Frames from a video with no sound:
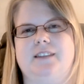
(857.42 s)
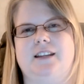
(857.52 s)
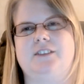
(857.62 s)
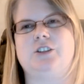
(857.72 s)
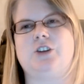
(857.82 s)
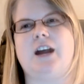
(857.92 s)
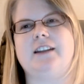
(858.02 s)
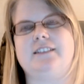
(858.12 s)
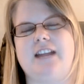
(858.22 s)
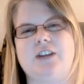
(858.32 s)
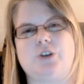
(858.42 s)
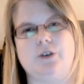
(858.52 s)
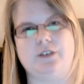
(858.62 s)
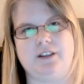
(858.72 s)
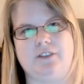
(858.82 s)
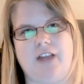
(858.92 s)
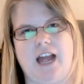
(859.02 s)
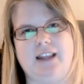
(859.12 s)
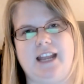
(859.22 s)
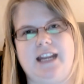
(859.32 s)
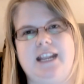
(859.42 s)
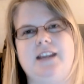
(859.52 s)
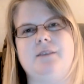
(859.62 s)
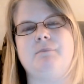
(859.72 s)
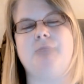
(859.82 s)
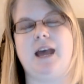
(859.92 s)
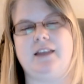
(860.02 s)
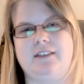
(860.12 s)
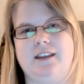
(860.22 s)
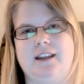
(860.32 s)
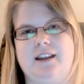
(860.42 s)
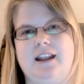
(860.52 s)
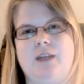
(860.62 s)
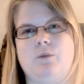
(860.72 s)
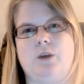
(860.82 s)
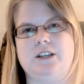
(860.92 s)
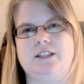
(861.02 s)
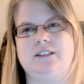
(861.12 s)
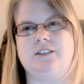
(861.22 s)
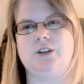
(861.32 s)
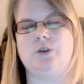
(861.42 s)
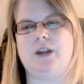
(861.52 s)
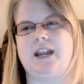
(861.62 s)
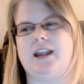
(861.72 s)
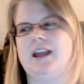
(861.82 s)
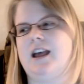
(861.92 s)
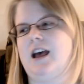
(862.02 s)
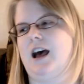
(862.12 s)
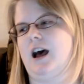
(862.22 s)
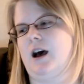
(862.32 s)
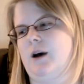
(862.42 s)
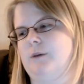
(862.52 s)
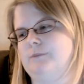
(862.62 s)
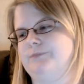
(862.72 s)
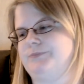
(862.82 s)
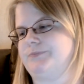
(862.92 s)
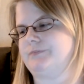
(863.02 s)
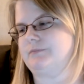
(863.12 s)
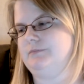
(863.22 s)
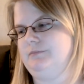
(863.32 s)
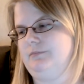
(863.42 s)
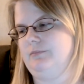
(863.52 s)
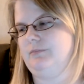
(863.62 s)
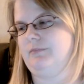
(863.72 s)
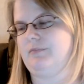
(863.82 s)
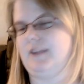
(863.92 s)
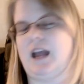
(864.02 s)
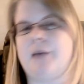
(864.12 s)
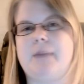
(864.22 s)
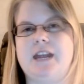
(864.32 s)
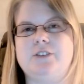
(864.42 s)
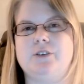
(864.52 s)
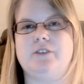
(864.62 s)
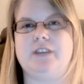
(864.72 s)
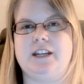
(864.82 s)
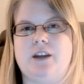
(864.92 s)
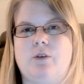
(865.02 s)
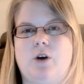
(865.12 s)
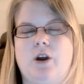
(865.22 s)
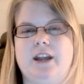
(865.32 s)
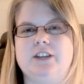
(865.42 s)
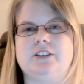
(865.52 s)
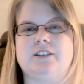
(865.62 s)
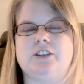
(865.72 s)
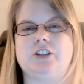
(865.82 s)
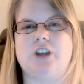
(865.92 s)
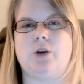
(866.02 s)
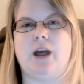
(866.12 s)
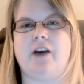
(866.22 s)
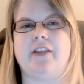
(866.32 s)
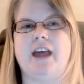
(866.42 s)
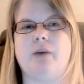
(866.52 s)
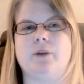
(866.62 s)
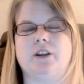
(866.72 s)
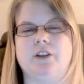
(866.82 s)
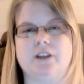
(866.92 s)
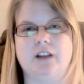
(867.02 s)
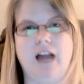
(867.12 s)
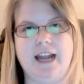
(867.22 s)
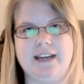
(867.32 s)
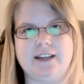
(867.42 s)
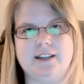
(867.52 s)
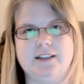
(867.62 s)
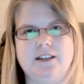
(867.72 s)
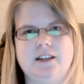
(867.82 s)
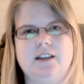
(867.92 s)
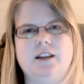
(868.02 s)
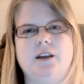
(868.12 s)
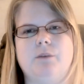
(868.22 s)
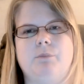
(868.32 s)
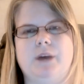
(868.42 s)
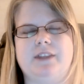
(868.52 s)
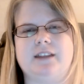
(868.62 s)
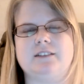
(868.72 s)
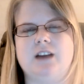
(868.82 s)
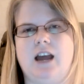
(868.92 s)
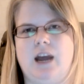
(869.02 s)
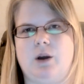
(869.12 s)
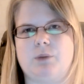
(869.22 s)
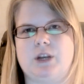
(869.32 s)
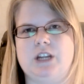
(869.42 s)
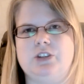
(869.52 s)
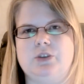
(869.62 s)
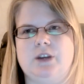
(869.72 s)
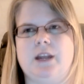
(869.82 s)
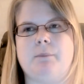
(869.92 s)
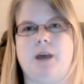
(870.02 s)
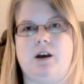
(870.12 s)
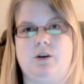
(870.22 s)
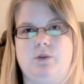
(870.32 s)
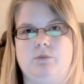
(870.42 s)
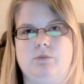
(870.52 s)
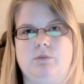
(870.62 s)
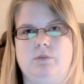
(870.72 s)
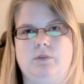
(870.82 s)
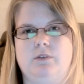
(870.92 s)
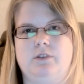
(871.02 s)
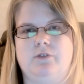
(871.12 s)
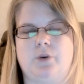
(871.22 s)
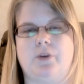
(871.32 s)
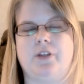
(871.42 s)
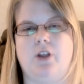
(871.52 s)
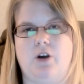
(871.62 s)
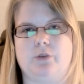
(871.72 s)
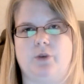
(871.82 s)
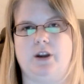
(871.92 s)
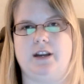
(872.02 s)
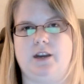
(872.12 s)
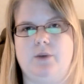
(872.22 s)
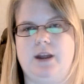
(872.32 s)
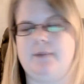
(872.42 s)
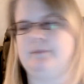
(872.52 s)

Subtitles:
to try to stay true to the FlyLady method and what she's doing, I may do a video on it just to show how that would look like, but that's not how I'm going to do it in my home, for the long run anyway.